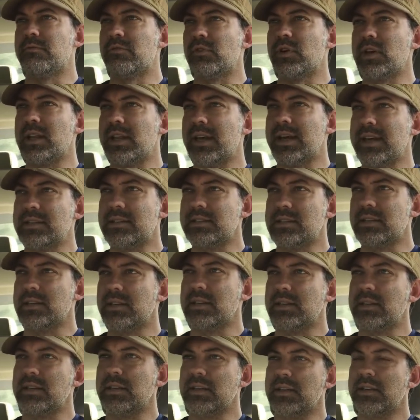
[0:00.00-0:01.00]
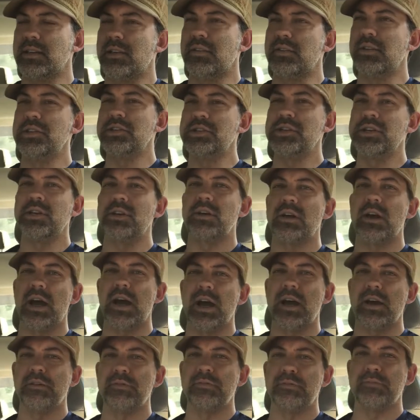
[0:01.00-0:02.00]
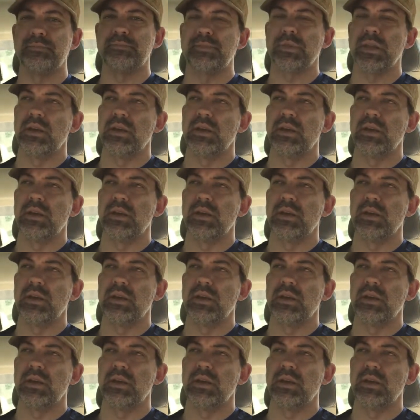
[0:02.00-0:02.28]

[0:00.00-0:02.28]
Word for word: freelancing, you know, this year I've